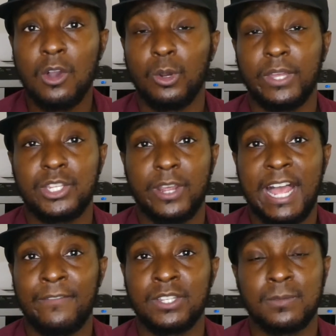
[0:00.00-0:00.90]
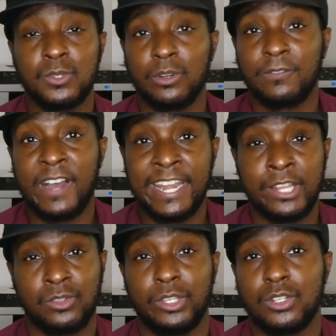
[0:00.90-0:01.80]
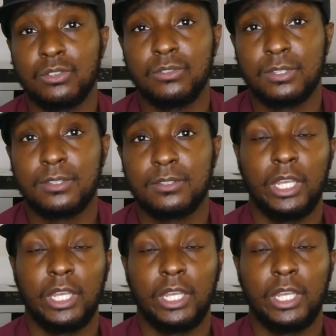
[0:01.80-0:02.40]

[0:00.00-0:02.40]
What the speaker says: or that you're having some sort of financial issues.